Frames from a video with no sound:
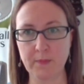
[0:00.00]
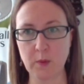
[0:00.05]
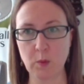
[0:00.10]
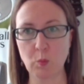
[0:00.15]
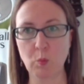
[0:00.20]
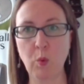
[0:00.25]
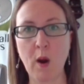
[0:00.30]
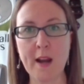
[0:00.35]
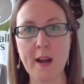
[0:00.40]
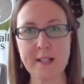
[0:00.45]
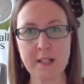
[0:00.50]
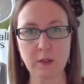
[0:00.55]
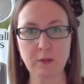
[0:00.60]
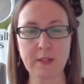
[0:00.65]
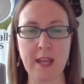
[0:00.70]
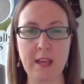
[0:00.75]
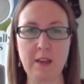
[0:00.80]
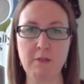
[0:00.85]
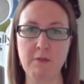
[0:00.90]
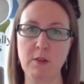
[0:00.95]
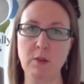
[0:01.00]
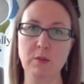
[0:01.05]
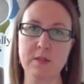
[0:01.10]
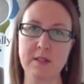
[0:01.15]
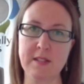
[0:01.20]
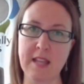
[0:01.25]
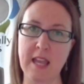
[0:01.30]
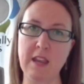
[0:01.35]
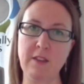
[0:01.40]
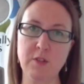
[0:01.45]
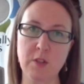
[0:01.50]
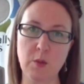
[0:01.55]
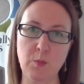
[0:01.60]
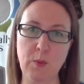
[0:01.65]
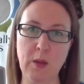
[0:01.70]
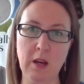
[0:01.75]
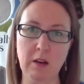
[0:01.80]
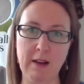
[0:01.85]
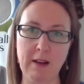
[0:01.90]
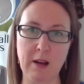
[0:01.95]
Why don't they feel safe to
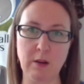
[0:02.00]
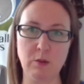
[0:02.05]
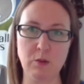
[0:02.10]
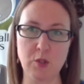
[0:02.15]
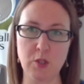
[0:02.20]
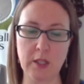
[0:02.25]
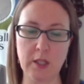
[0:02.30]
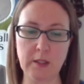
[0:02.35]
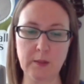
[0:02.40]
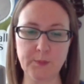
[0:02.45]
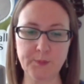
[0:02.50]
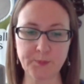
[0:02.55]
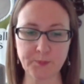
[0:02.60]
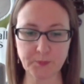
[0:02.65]
be around you?